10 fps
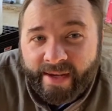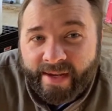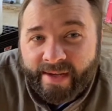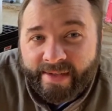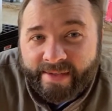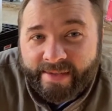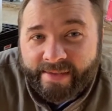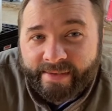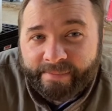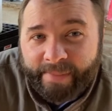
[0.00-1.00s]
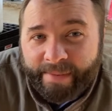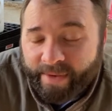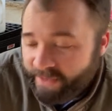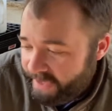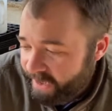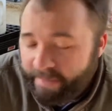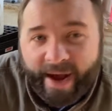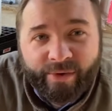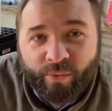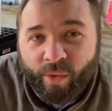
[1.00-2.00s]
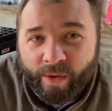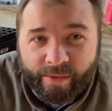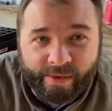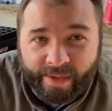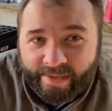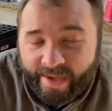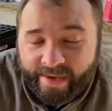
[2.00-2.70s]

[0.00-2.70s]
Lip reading: is maybe I'll take them out to water or something like that